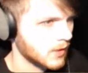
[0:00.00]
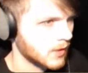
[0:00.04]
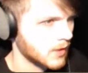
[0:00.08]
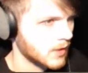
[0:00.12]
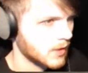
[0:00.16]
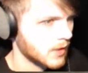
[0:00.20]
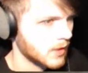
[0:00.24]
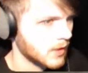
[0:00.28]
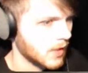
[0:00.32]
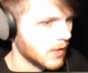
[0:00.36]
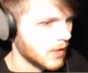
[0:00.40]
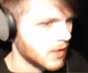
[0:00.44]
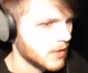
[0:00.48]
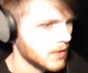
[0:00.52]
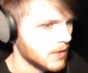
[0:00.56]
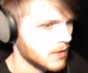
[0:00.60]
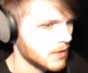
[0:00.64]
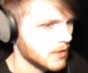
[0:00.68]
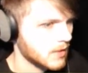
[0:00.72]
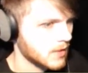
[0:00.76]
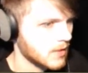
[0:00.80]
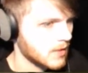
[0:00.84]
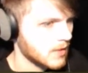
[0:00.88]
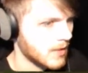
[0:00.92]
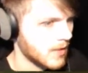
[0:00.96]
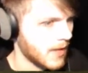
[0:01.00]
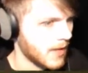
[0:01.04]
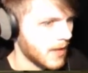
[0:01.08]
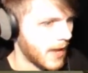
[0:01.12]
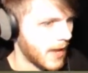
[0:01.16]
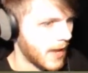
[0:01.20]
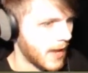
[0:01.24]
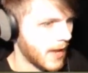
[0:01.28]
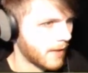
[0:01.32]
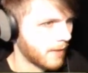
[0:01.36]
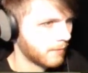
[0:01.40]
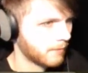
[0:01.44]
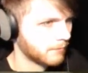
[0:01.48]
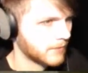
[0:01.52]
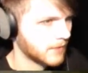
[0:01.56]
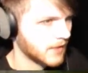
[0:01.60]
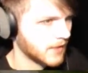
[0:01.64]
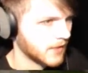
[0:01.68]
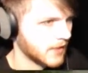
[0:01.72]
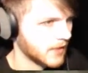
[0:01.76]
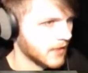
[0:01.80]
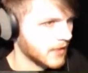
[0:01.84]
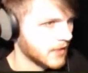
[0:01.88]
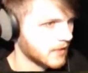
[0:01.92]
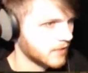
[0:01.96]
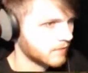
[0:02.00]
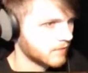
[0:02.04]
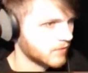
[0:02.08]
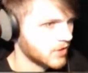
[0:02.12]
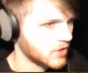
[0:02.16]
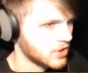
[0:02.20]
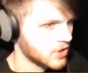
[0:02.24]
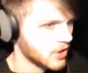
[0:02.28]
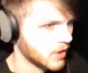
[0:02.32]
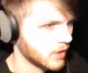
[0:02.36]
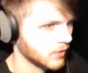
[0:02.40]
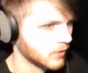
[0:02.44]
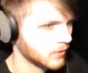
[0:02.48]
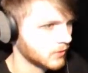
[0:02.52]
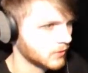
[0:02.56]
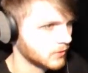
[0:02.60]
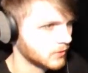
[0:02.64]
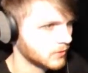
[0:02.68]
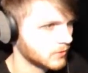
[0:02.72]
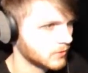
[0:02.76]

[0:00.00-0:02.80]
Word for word: I am the king of the jungle.